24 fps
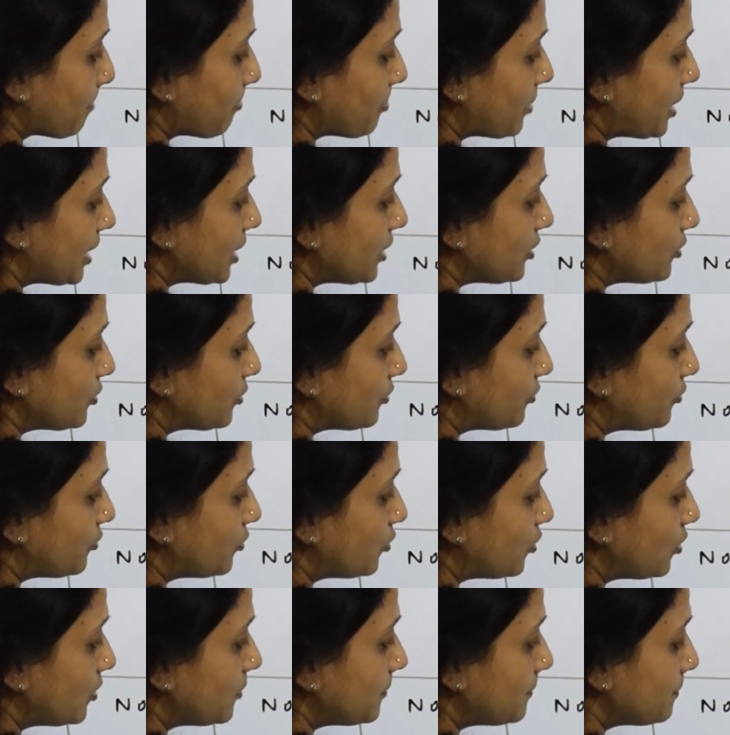
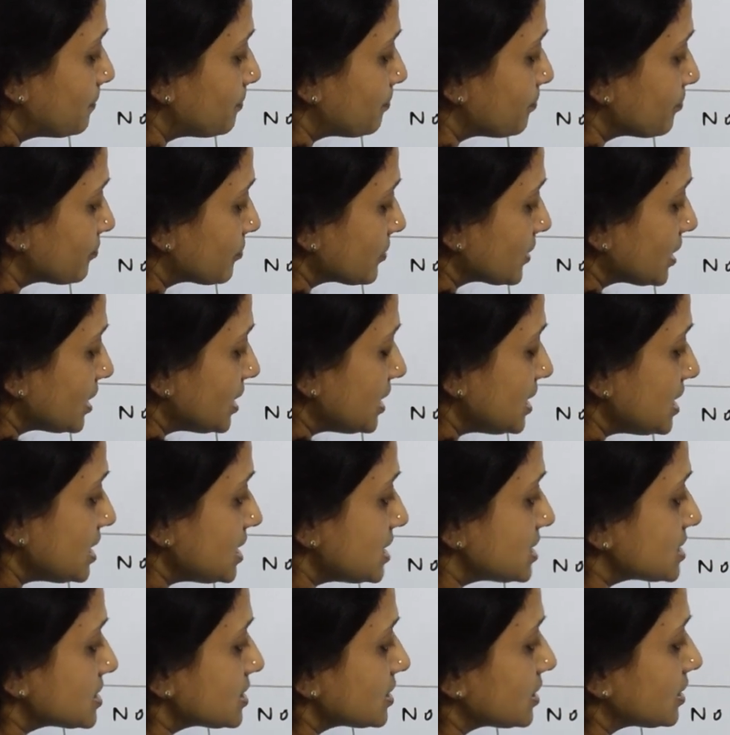Iodoform
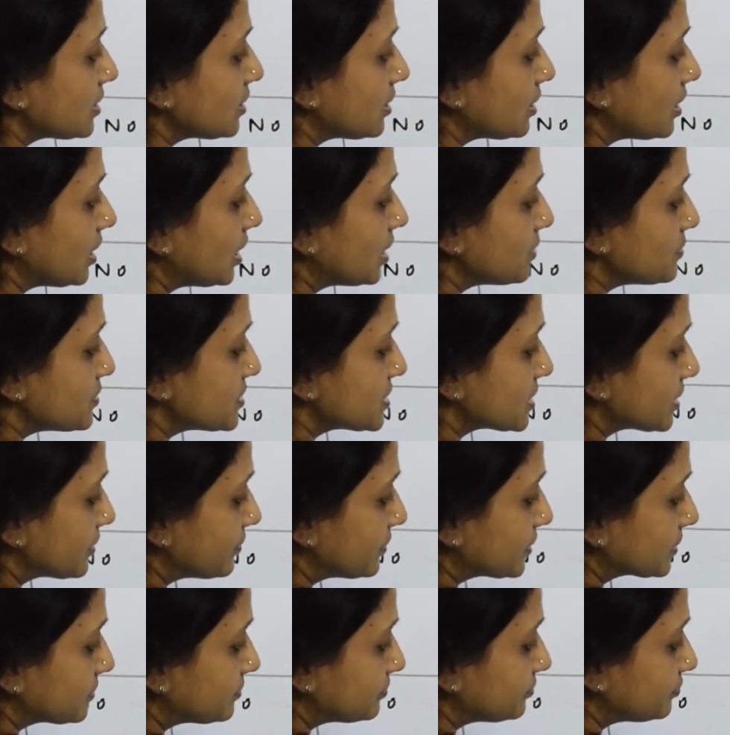is observed.